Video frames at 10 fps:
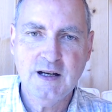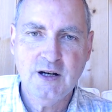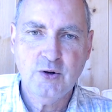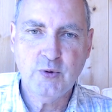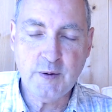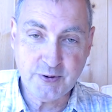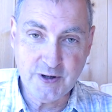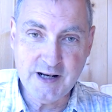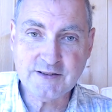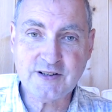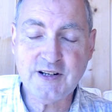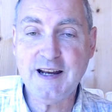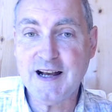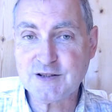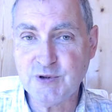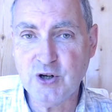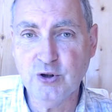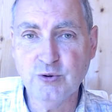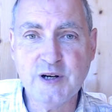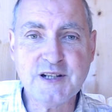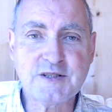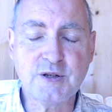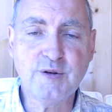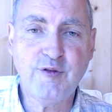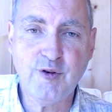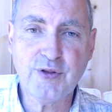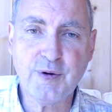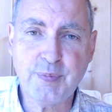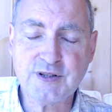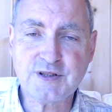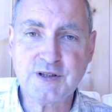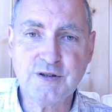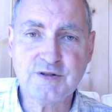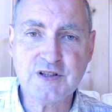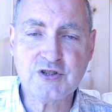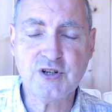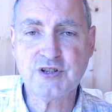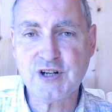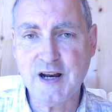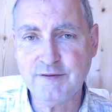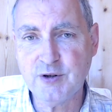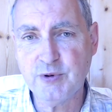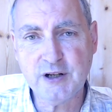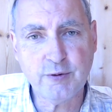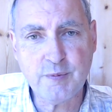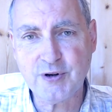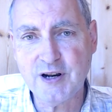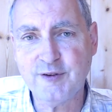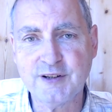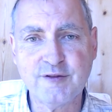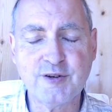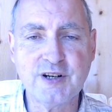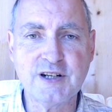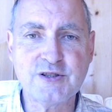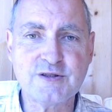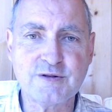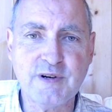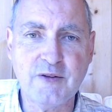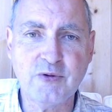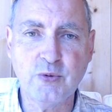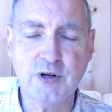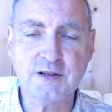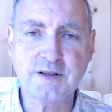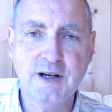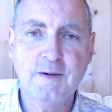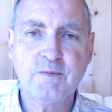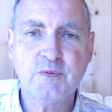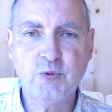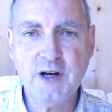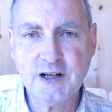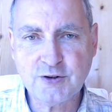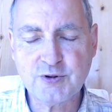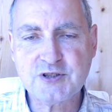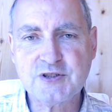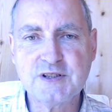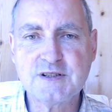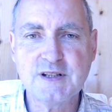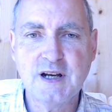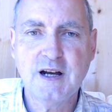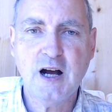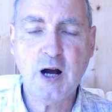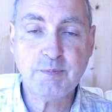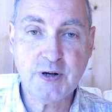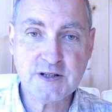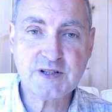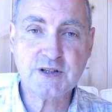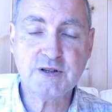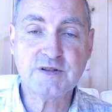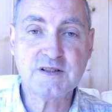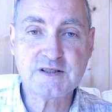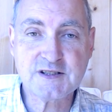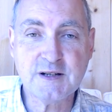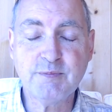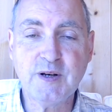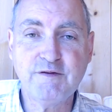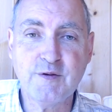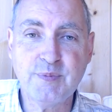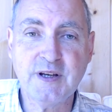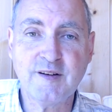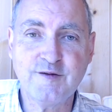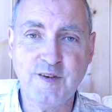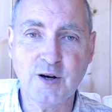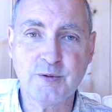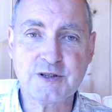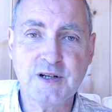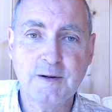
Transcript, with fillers: We're praying today, as we always do, for the persecuted church. Every week we pray for different nations around the world where Christians are persecuted simply for being followers